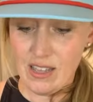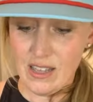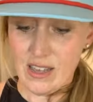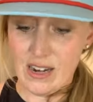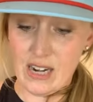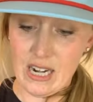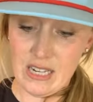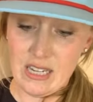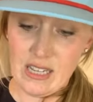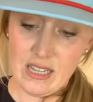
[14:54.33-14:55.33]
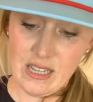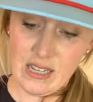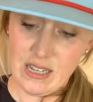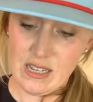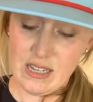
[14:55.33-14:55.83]
All right,
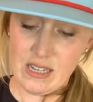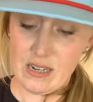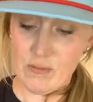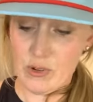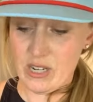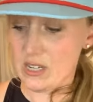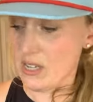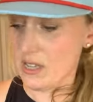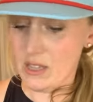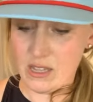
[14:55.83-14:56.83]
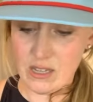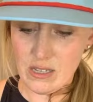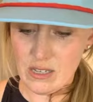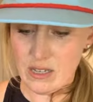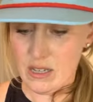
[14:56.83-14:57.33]
and I'm going to take
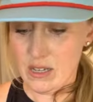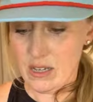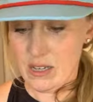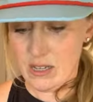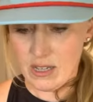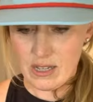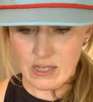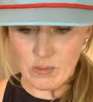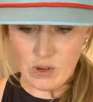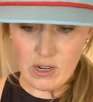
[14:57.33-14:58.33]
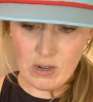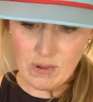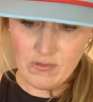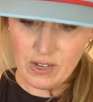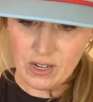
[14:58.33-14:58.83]
this, get some water on
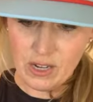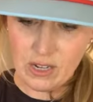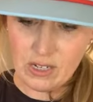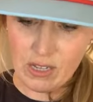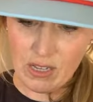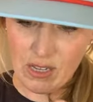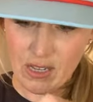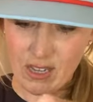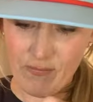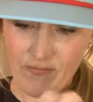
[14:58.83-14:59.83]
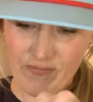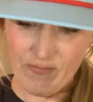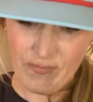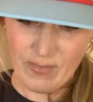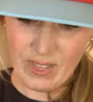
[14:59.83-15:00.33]
my fingers,
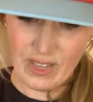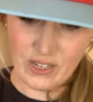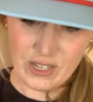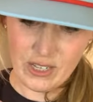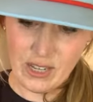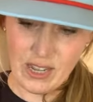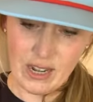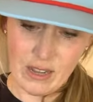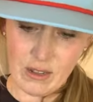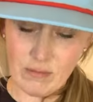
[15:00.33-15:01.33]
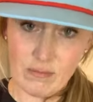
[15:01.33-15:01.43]
and just kind of